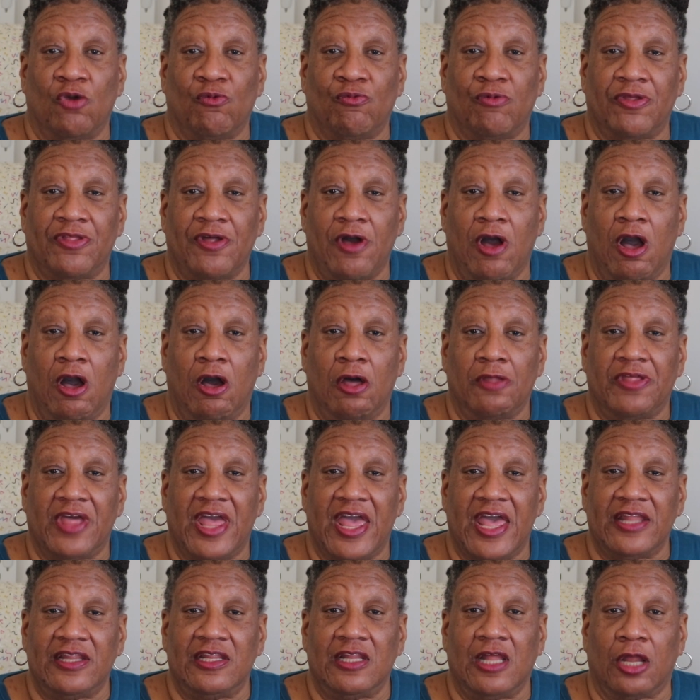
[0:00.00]
With all
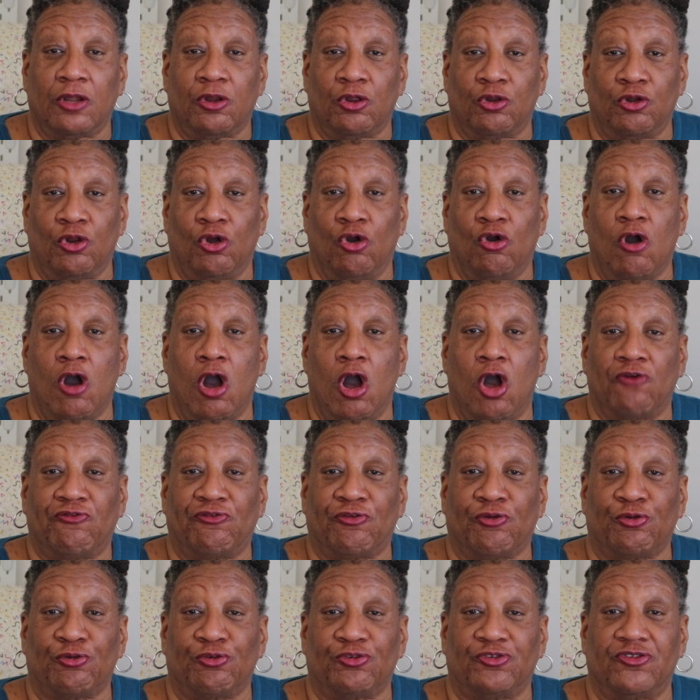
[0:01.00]
that Lutterloh
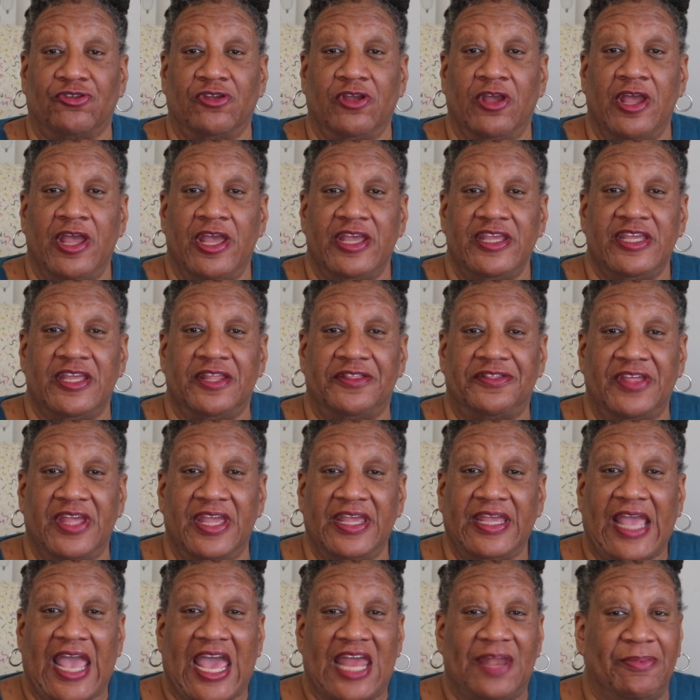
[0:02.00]
offers, you'd
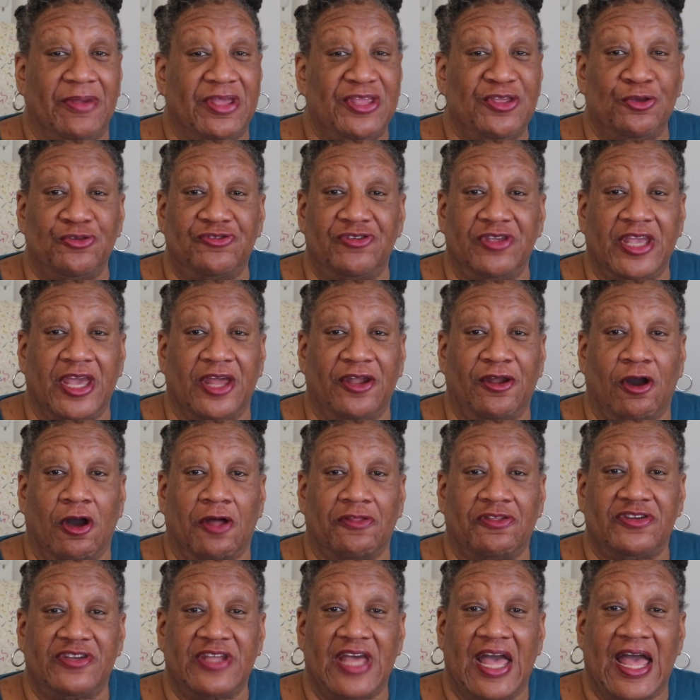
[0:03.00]
think I'd be using it all
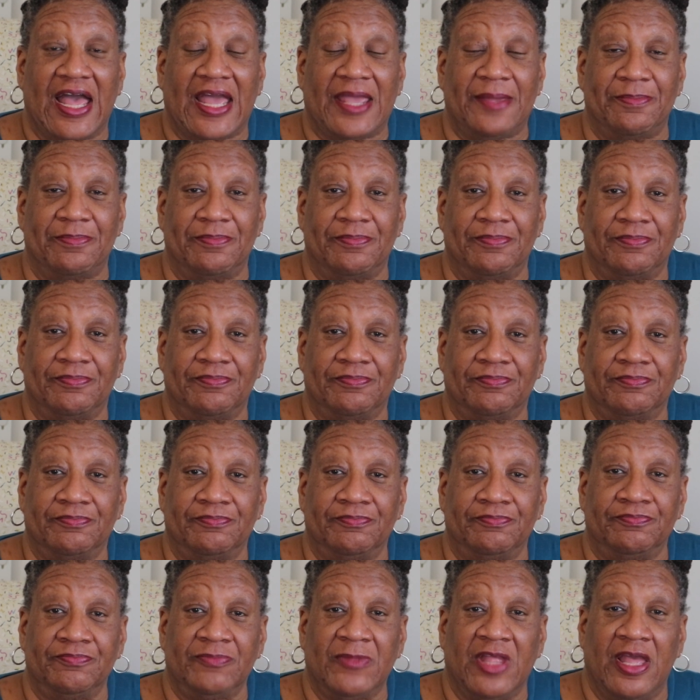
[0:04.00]
the time.
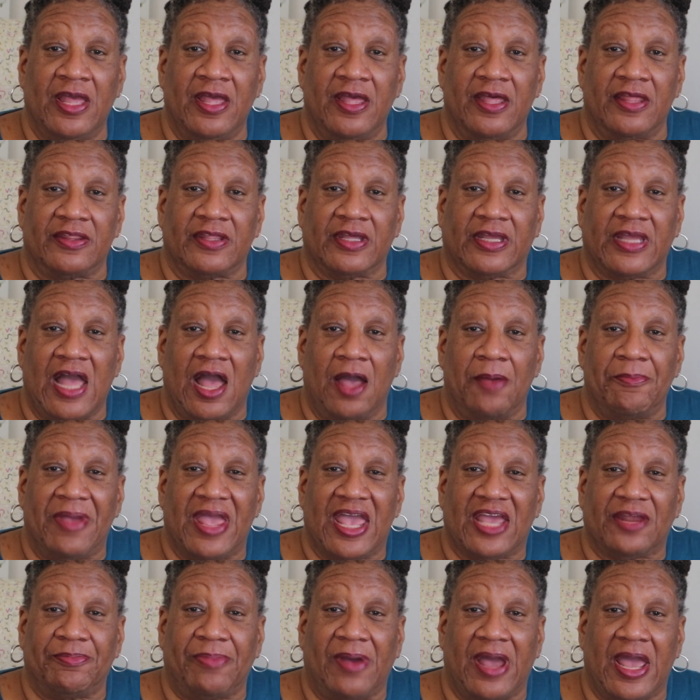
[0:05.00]
The
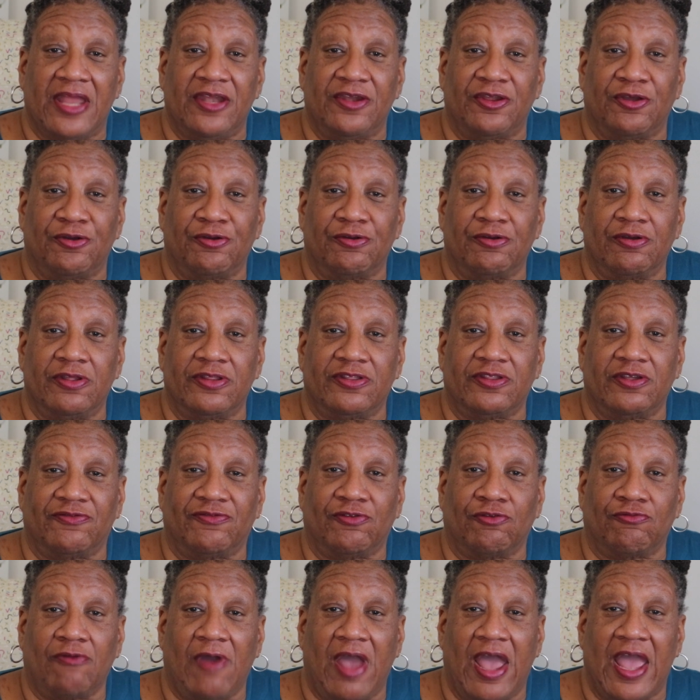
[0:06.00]
compact binder, the
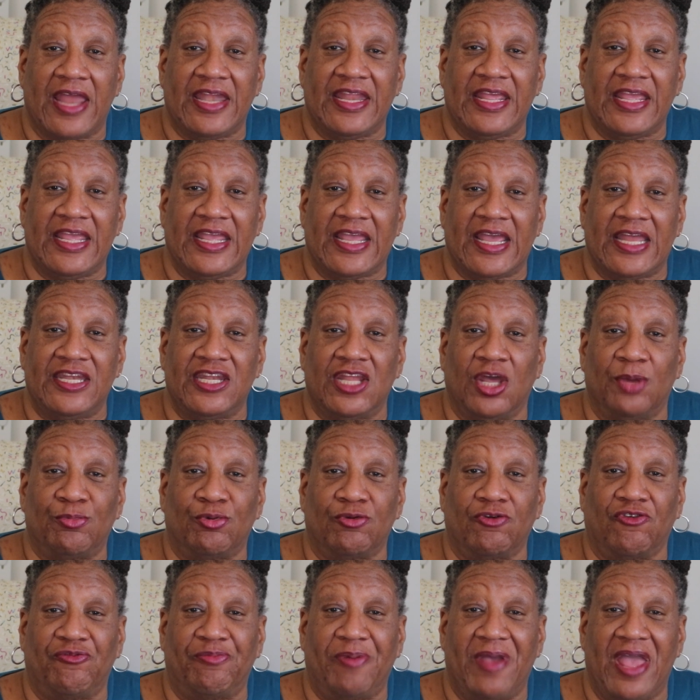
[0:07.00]
variety and
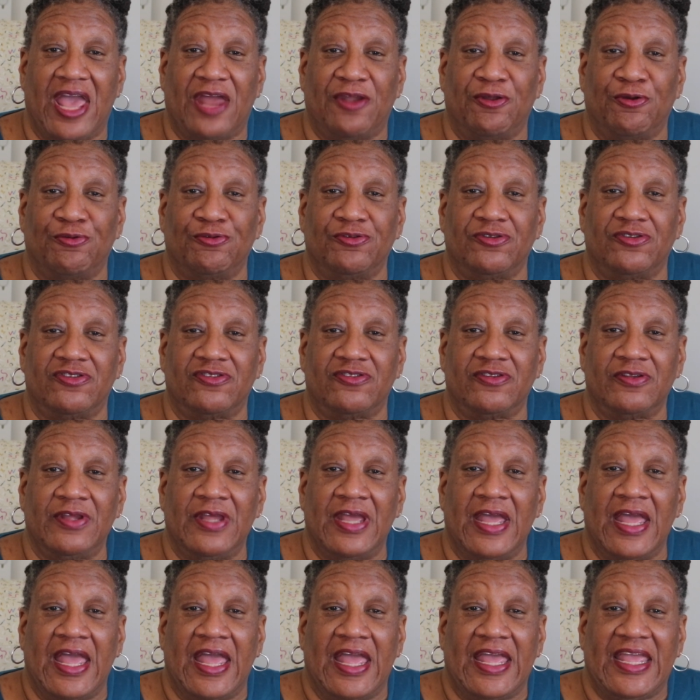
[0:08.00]
number of patterns,
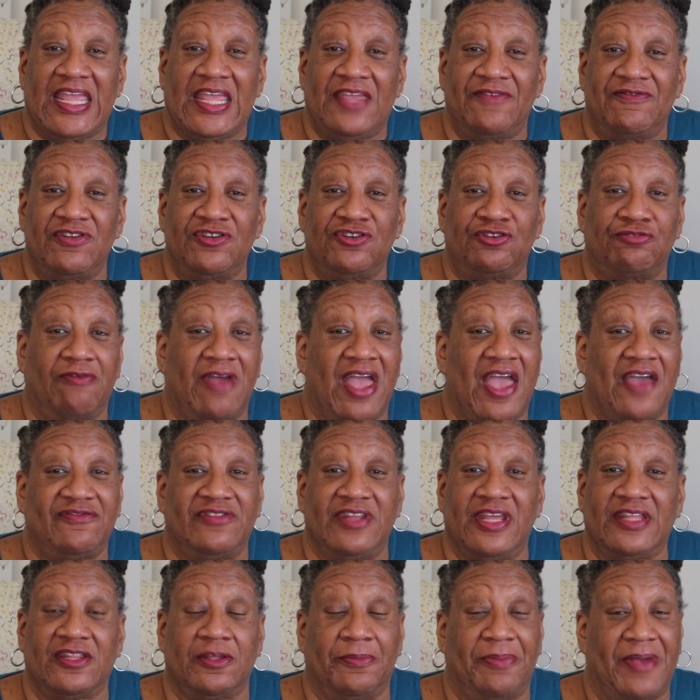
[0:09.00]
even
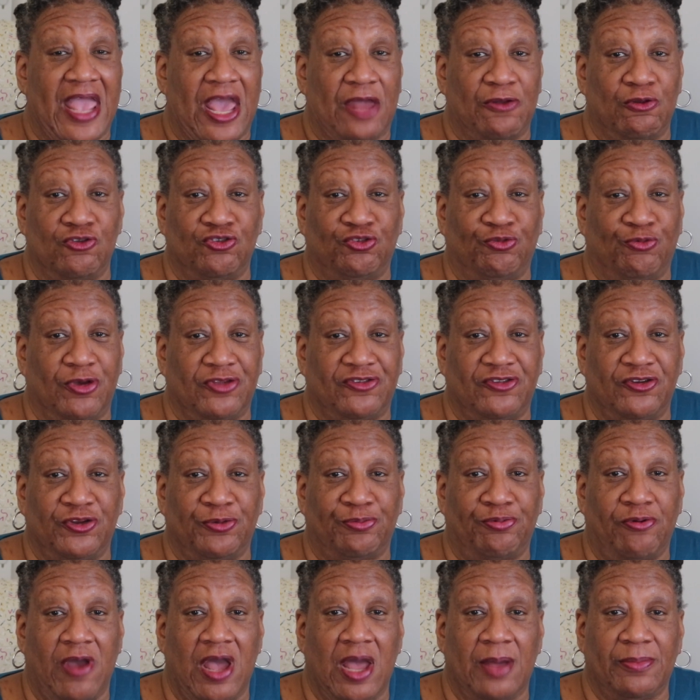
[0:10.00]
drafting the patterns wasn't a
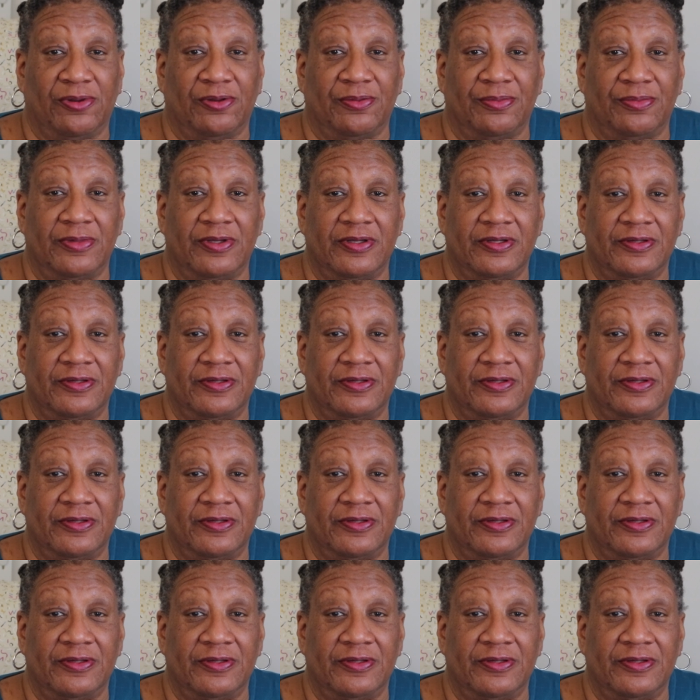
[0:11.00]
problem.